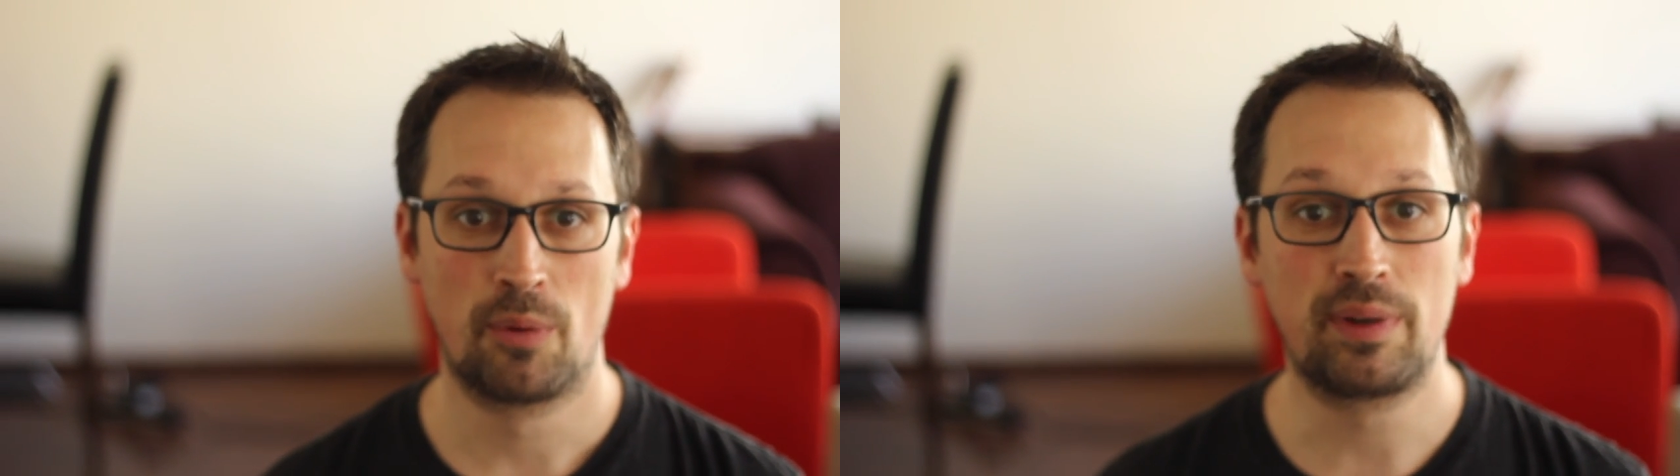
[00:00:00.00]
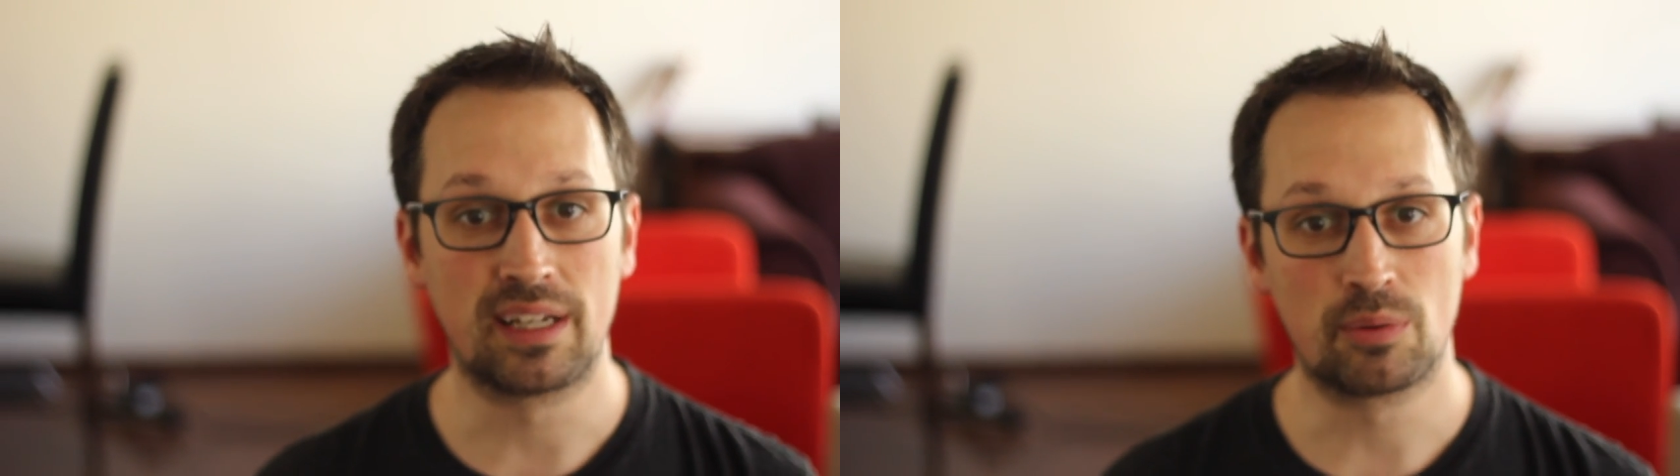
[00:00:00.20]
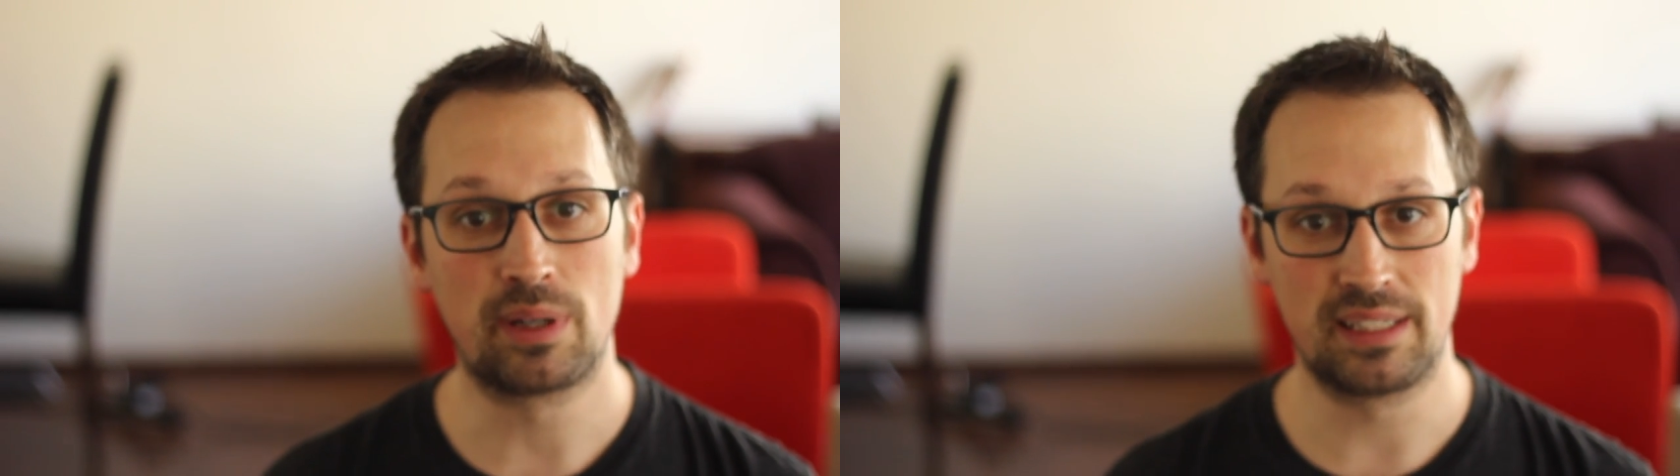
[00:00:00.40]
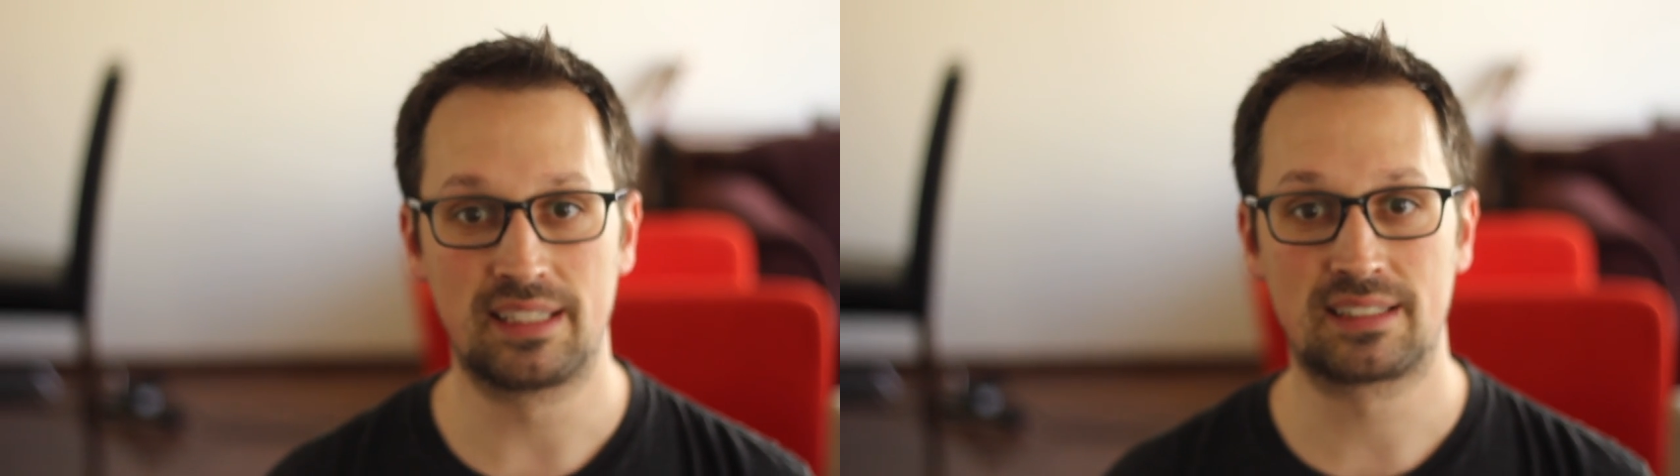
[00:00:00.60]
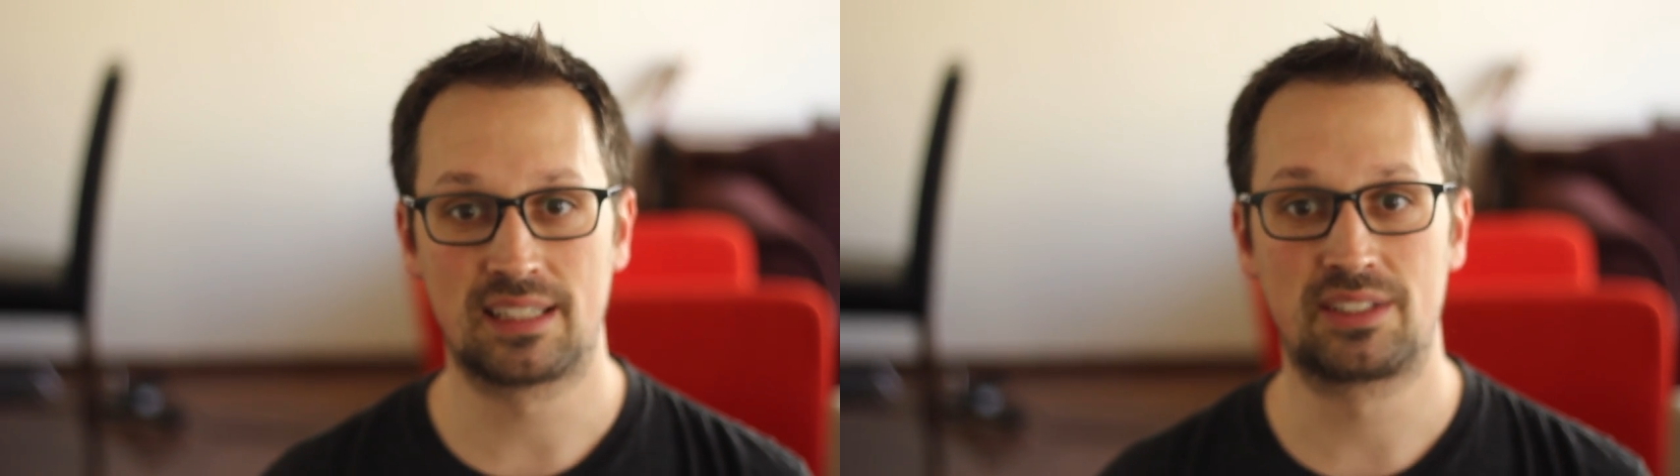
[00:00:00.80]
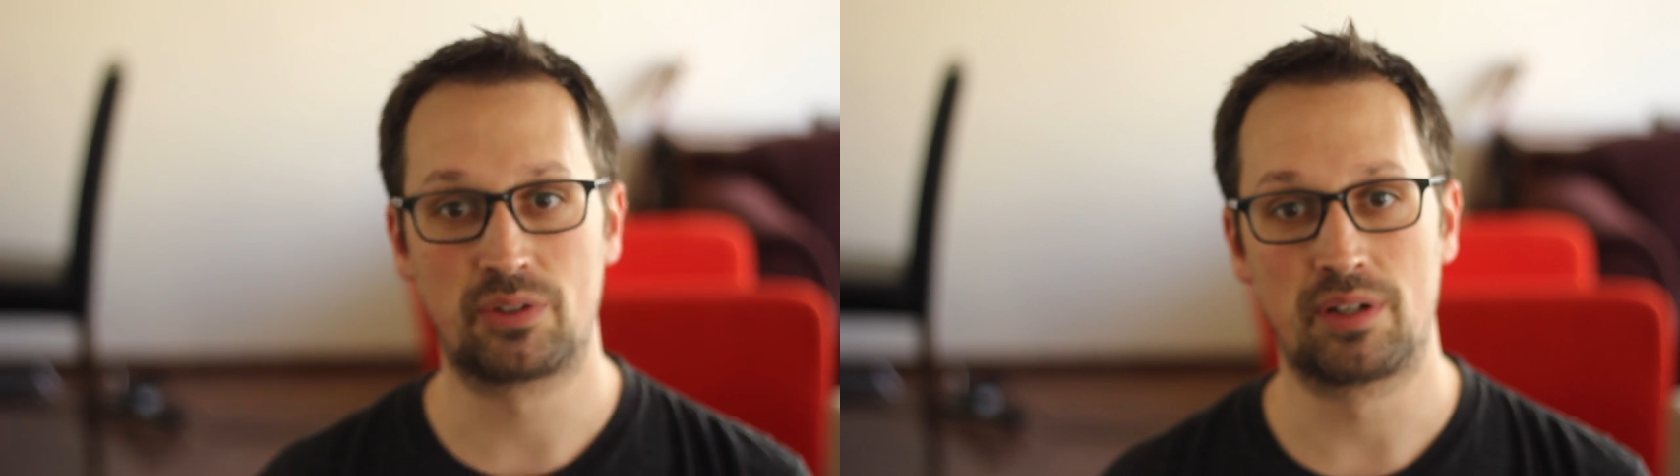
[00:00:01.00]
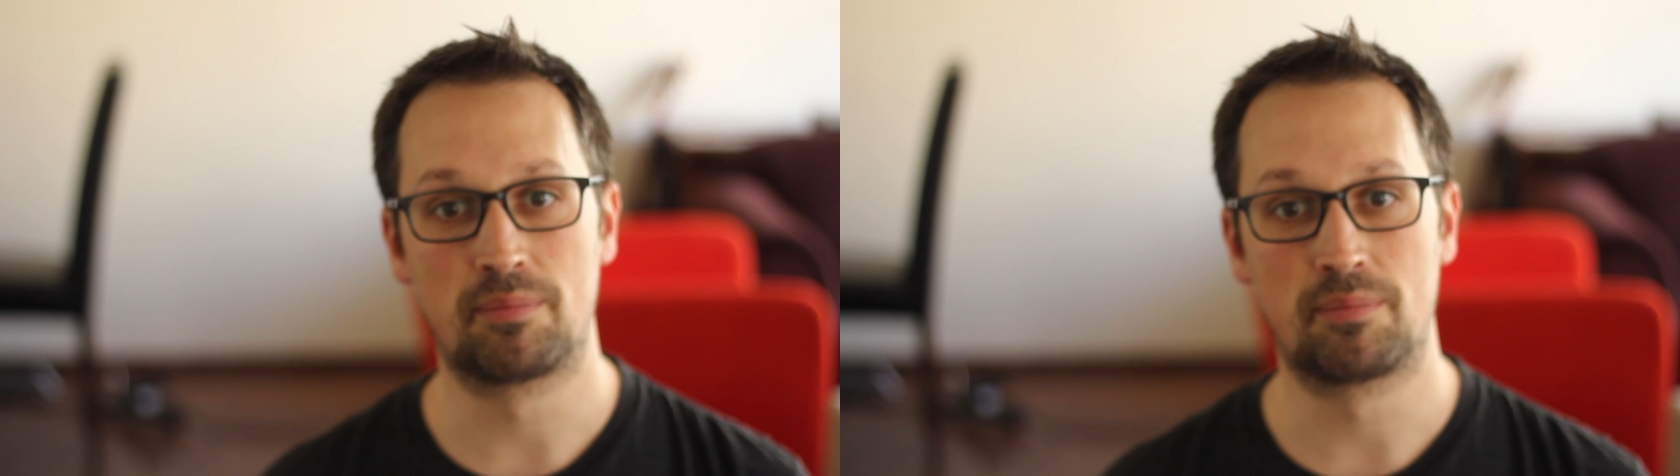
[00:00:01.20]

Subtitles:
we can quickly discuss their